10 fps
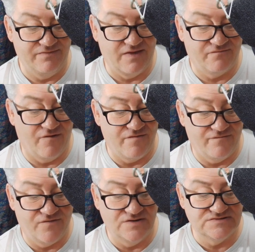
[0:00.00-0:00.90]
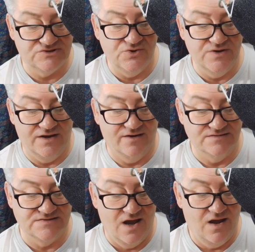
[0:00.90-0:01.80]
that for the first two
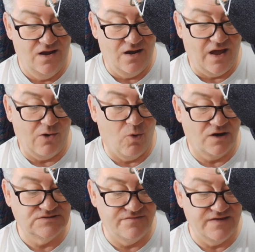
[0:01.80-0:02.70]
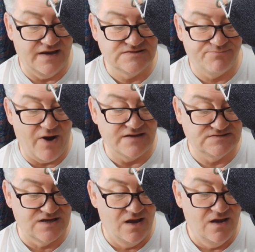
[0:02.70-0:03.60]
years I worked in the
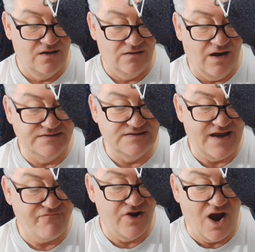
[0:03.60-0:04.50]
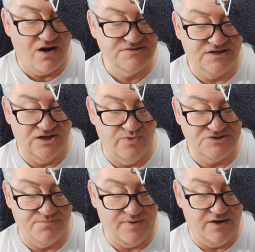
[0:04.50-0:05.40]
Express, I did every article
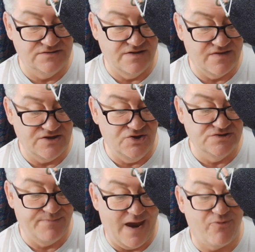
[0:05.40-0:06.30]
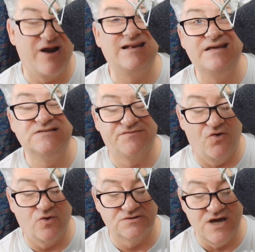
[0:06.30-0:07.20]
which appeared in the newspaper at least
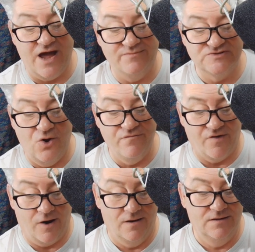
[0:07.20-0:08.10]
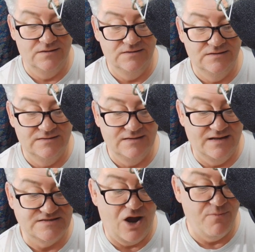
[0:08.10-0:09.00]
four times over
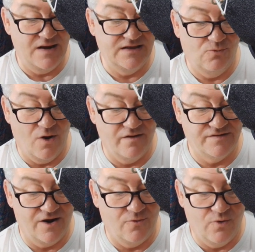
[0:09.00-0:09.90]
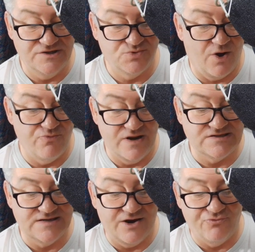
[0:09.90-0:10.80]
and how many were there which were
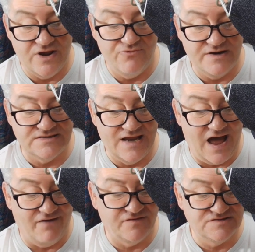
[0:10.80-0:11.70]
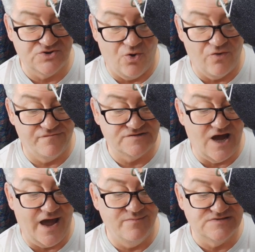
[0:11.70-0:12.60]
written and rewritten half a score of
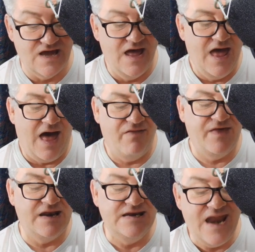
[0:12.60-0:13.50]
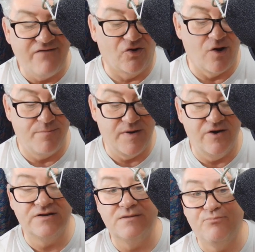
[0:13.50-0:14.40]
times, and then never
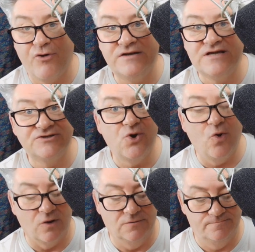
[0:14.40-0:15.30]
appeared in print at all?